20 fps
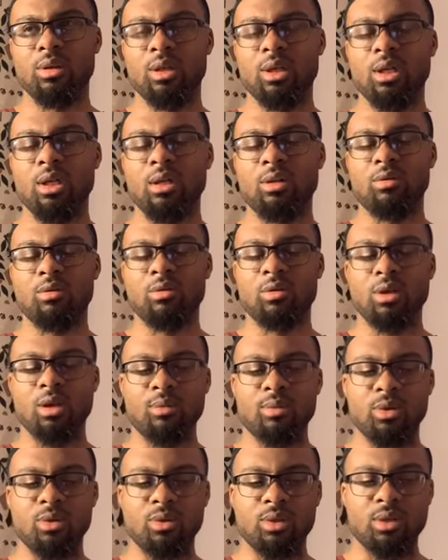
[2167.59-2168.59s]
and come
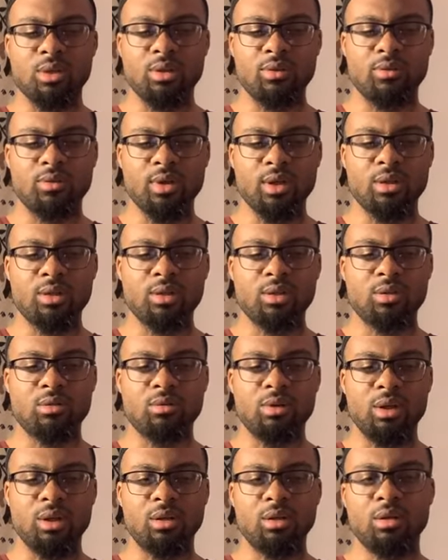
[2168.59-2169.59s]
to his defense
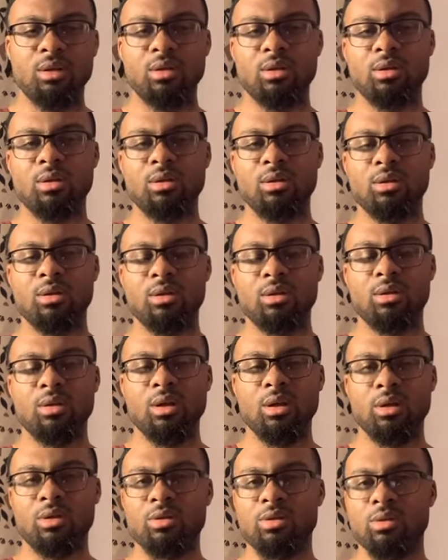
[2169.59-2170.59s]
when
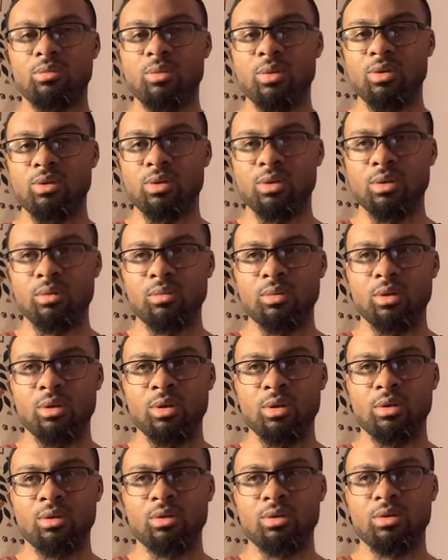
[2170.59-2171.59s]
others abuse him or
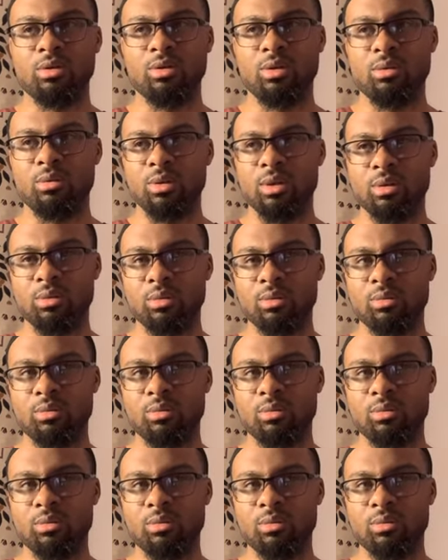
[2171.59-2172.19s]
others trouble him.